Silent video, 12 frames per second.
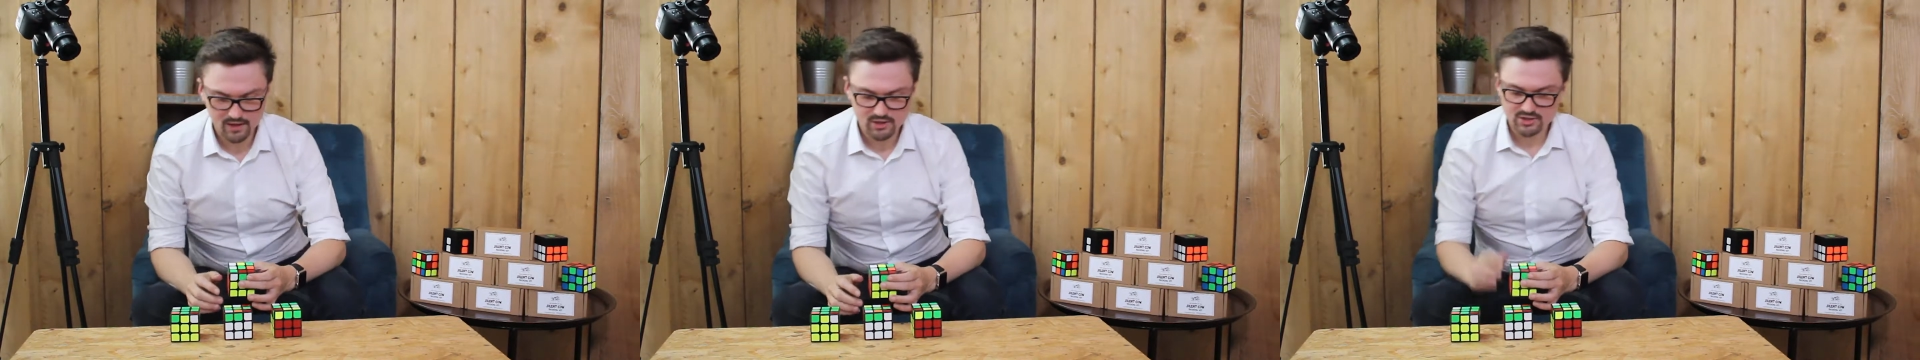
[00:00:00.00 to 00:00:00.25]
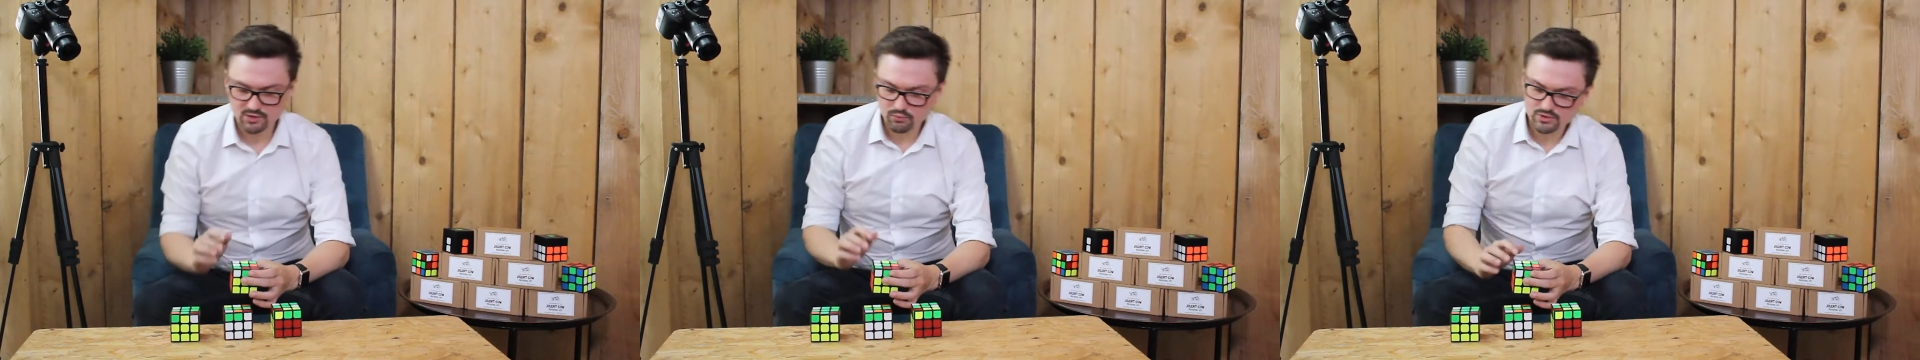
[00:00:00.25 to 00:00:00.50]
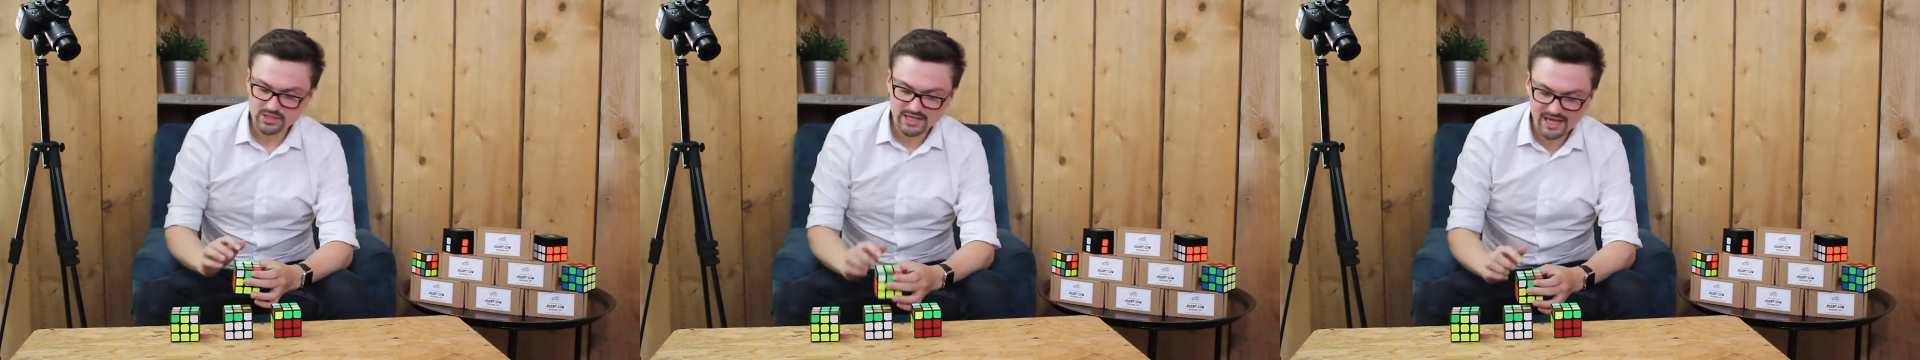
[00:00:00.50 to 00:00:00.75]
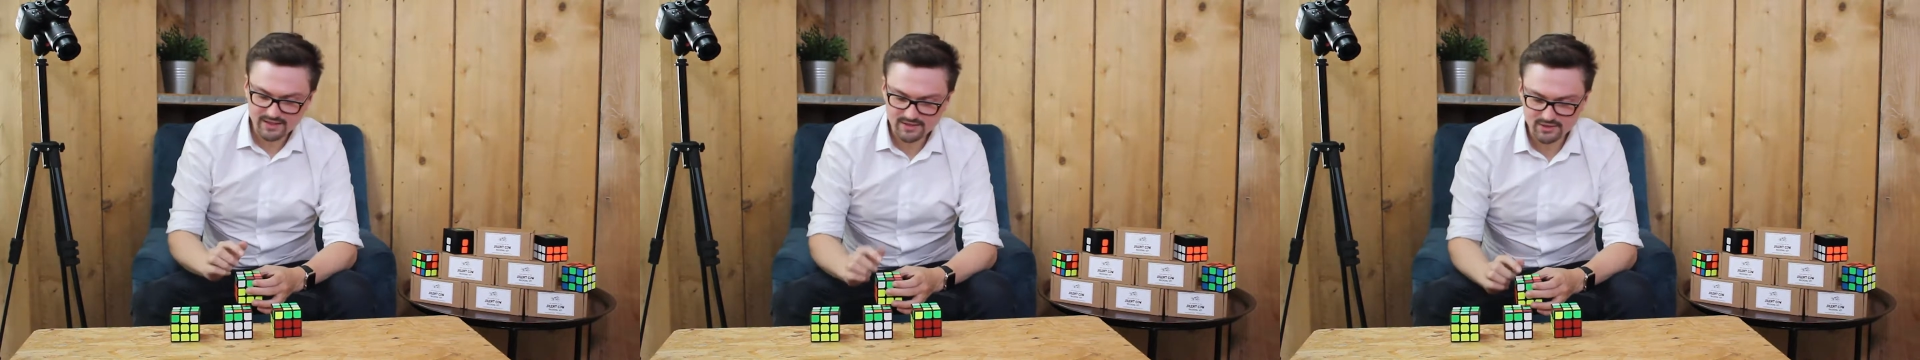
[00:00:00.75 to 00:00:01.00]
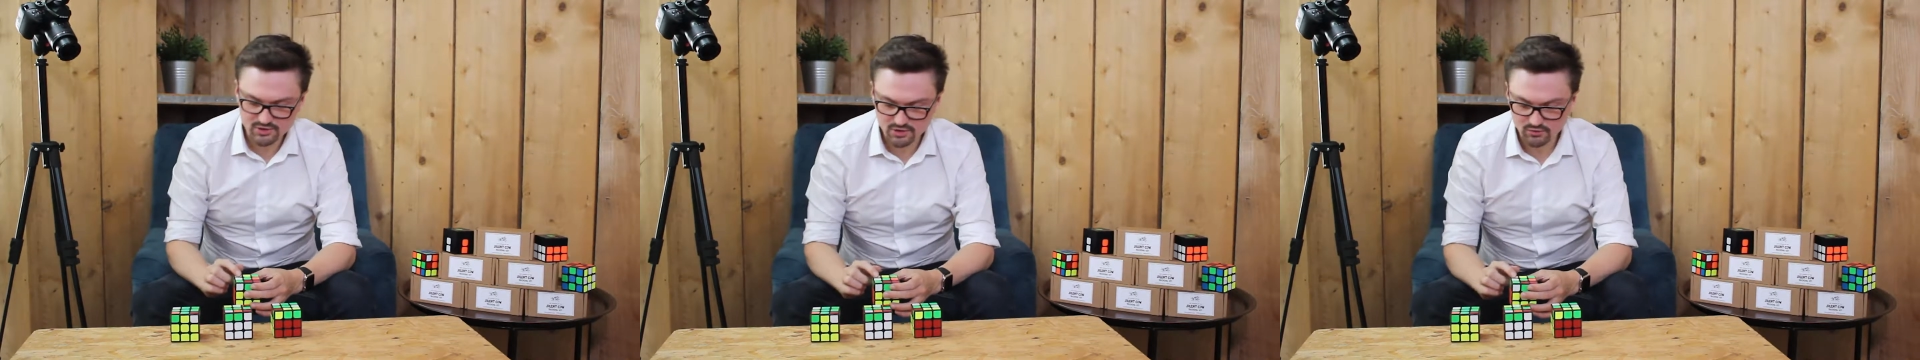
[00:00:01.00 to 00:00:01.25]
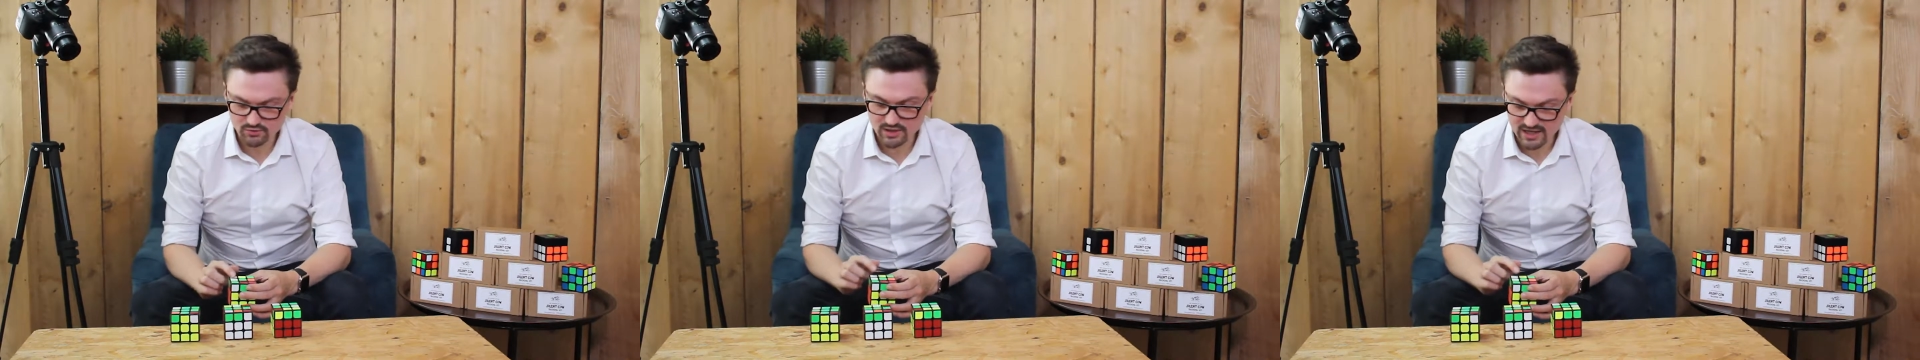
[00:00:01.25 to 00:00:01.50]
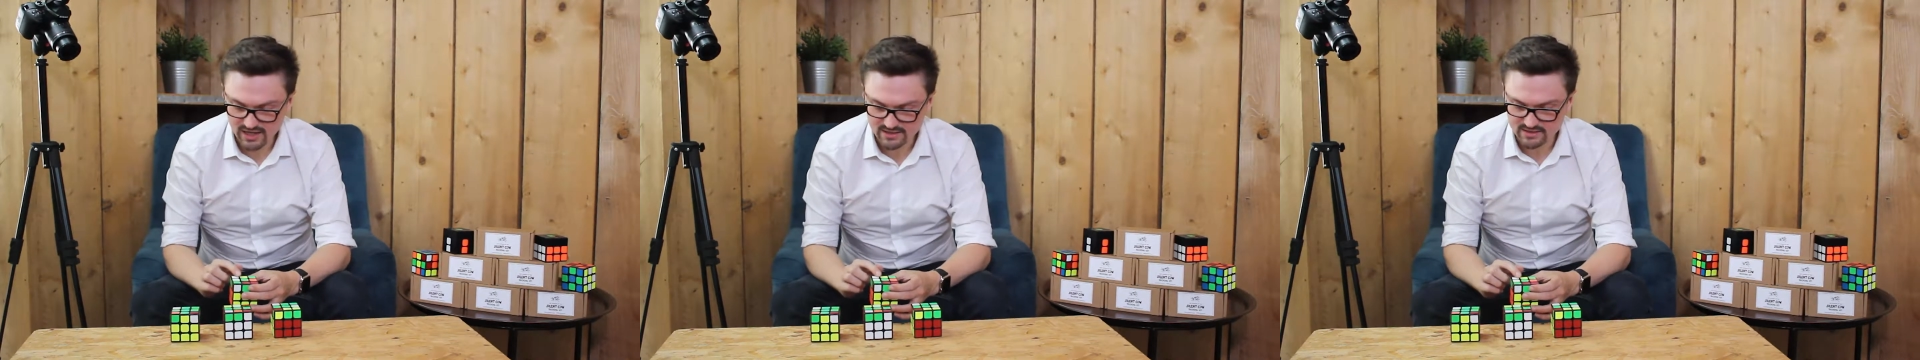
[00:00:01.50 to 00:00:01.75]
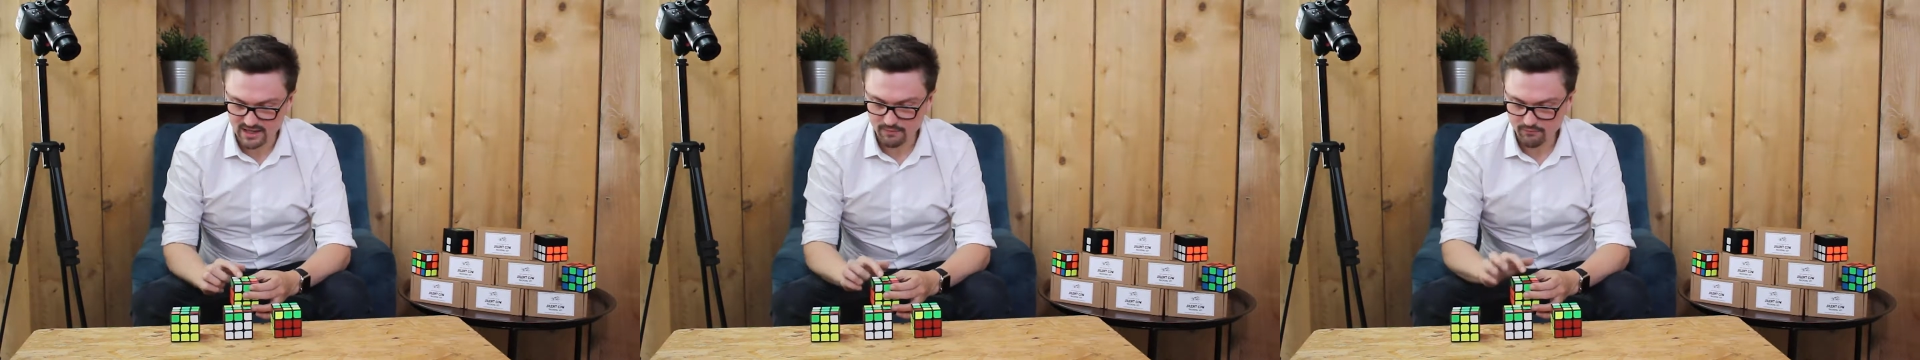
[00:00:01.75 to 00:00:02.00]
So to get to the
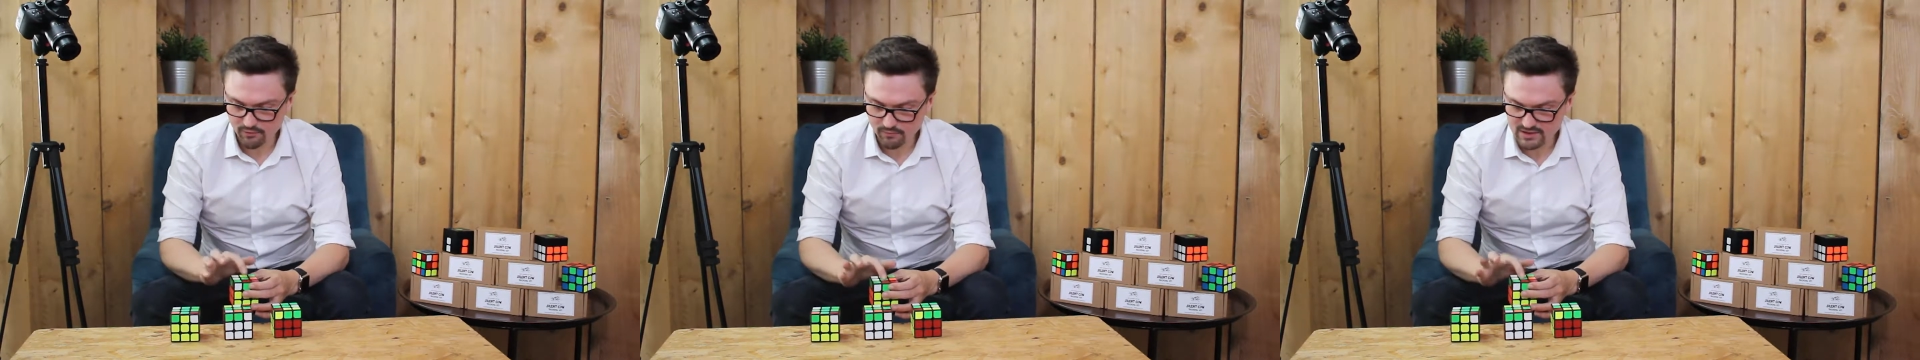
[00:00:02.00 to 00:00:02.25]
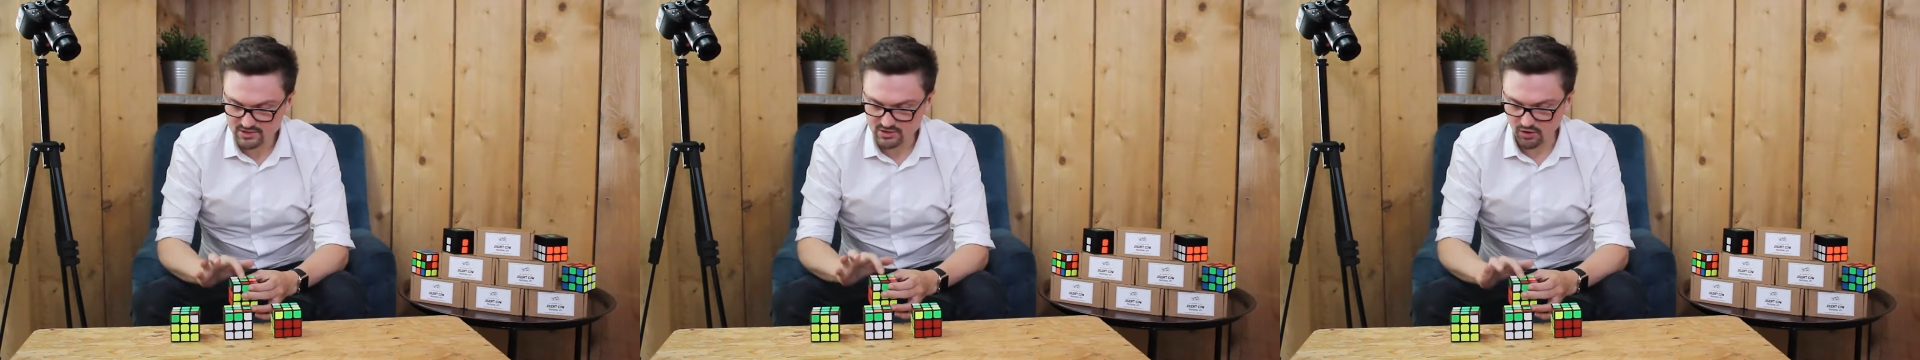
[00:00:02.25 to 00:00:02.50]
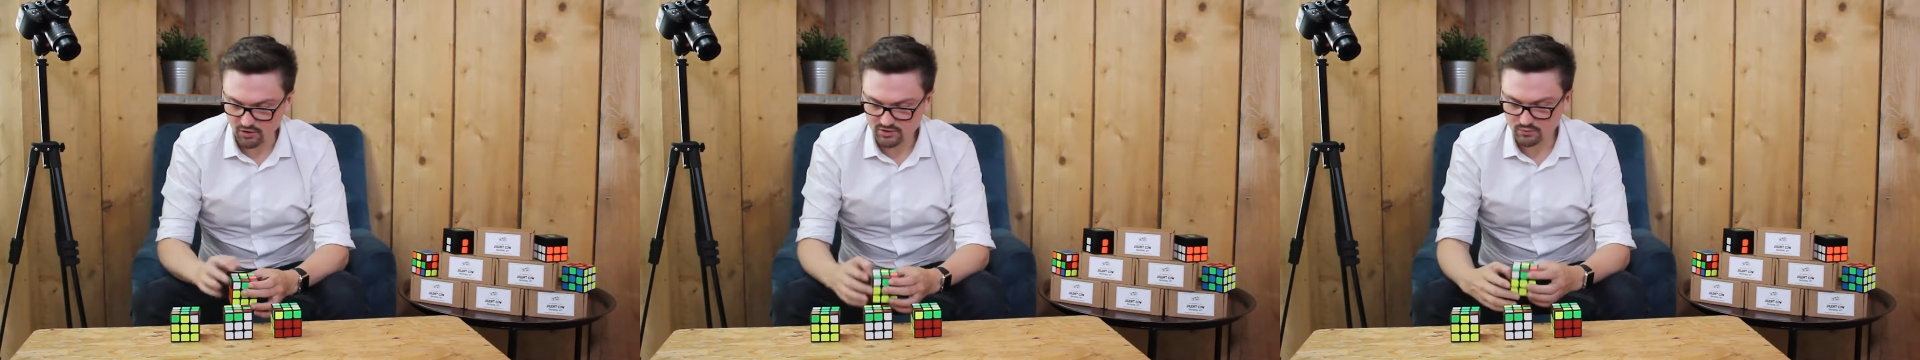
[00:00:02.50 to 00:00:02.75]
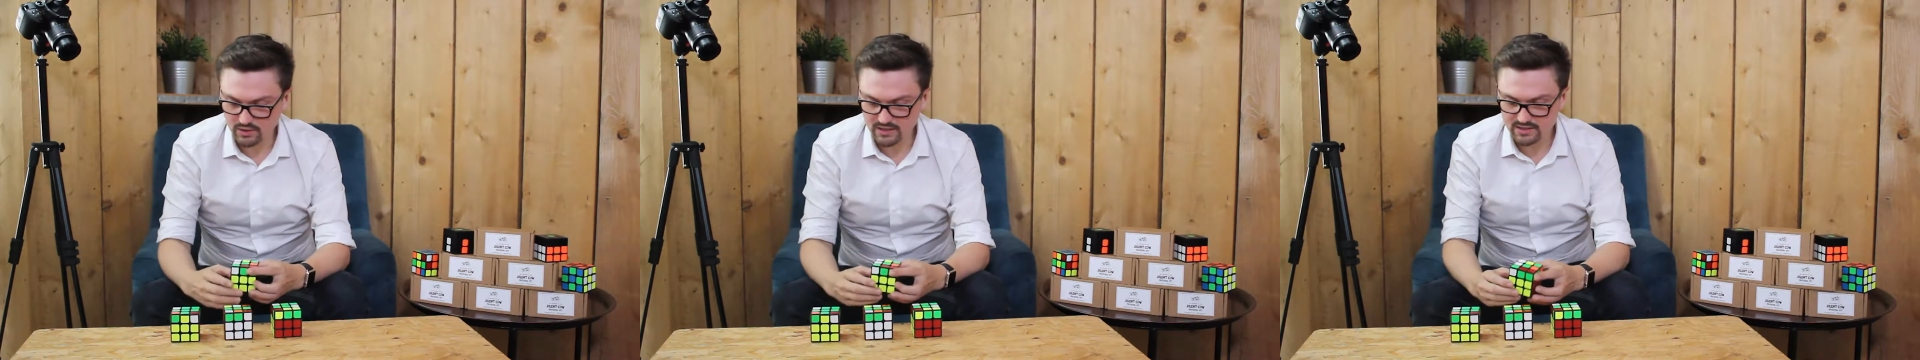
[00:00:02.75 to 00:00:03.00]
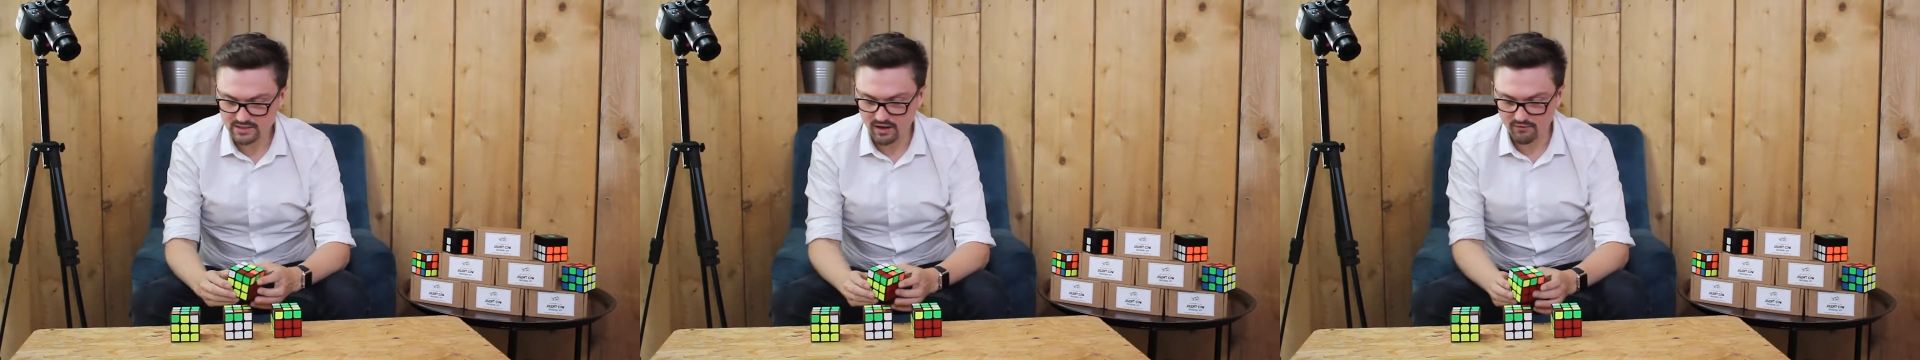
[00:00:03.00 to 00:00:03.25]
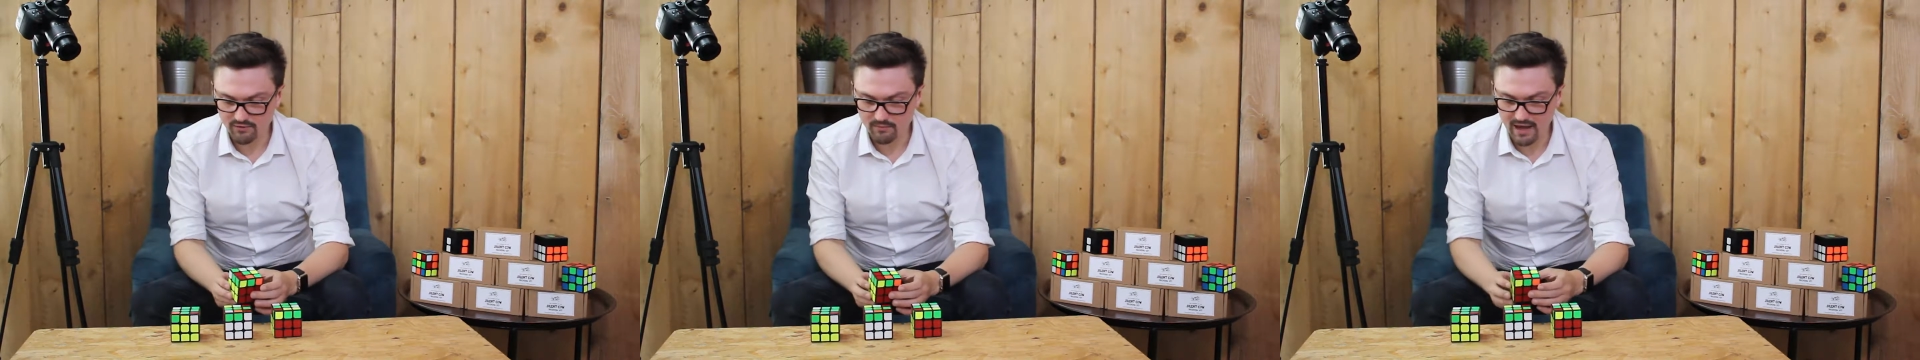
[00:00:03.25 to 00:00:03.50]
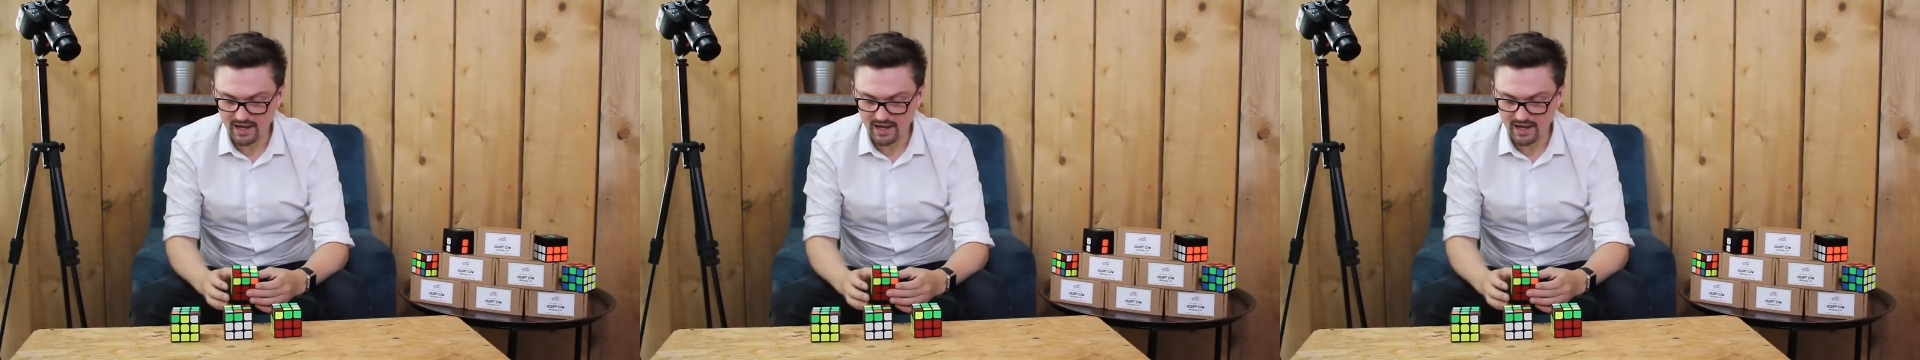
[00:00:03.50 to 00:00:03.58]
next step from this dot, we can start from